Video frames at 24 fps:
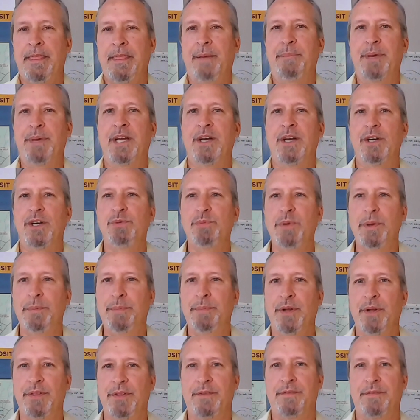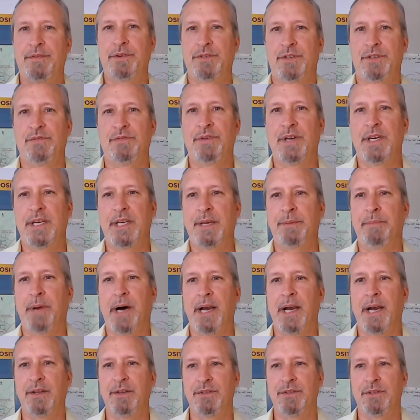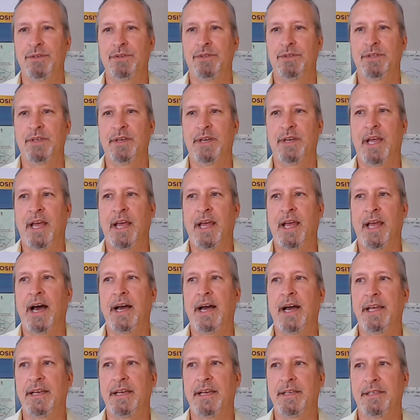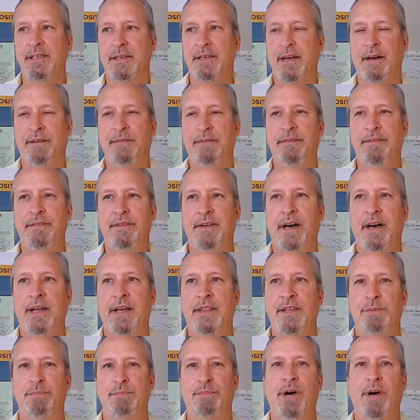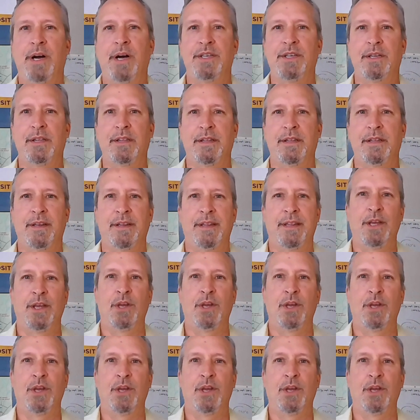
that because we built the first 3D models using AI and stuff on this project, the,